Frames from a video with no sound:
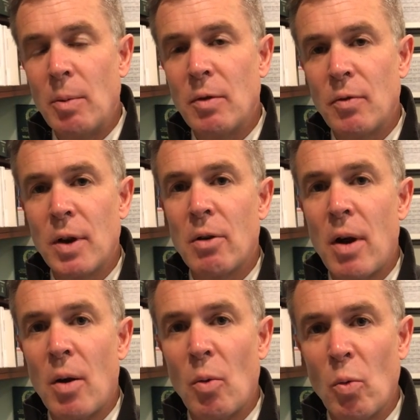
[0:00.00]
to figure
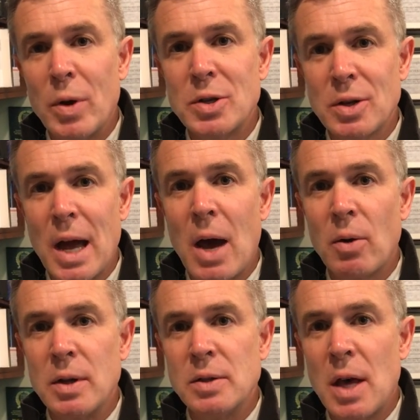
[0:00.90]
out which
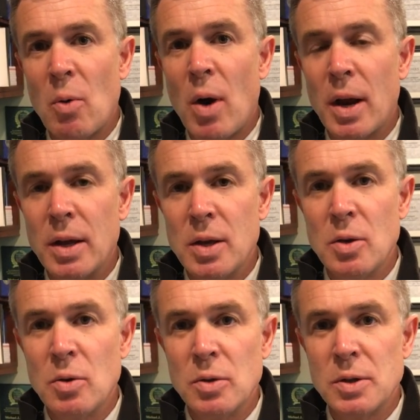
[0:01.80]
counties they want to
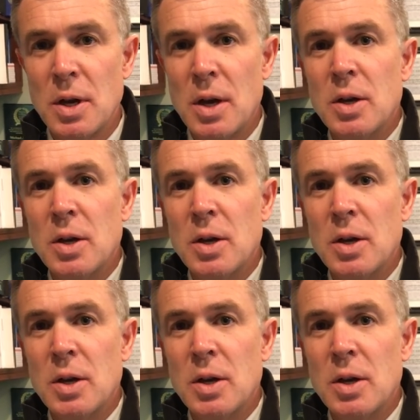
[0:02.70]
use